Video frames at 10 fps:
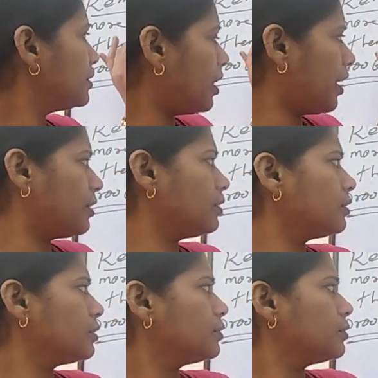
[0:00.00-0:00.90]
then
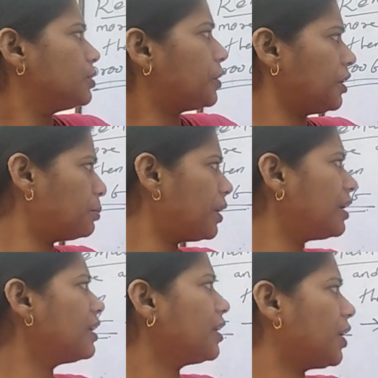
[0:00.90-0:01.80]
the
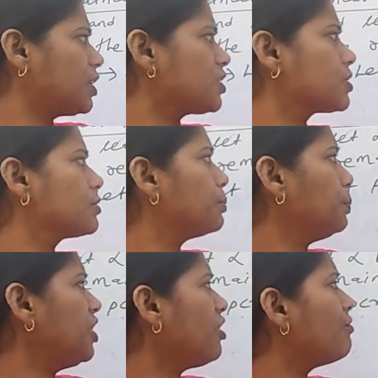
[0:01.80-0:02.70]
remainder is
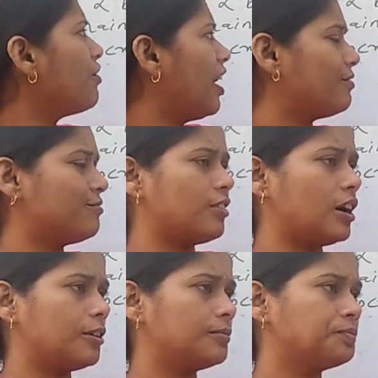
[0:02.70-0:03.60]
p of
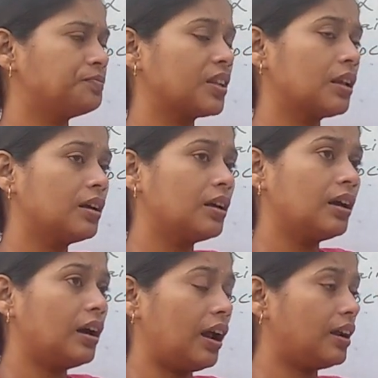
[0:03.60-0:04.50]
alpha.
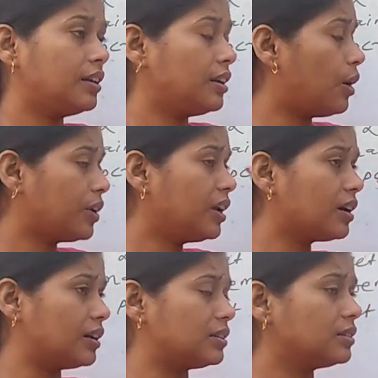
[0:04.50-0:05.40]
And now
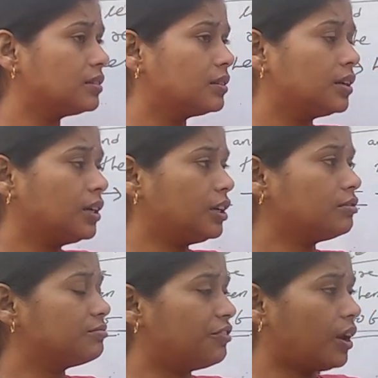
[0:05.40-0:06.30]
recall,
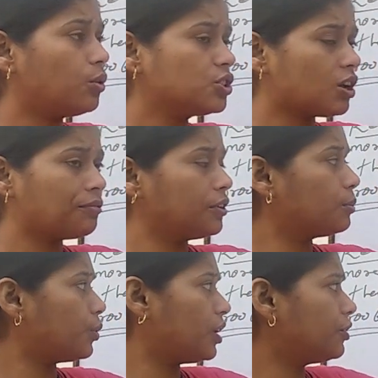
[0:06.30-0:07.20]
in values of
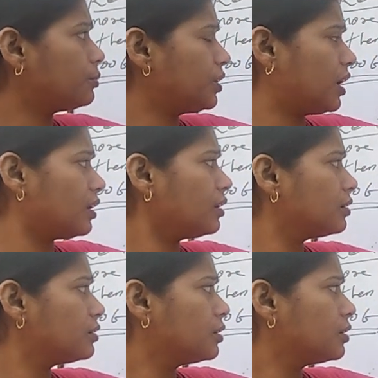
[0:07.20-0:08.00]
your polynomial,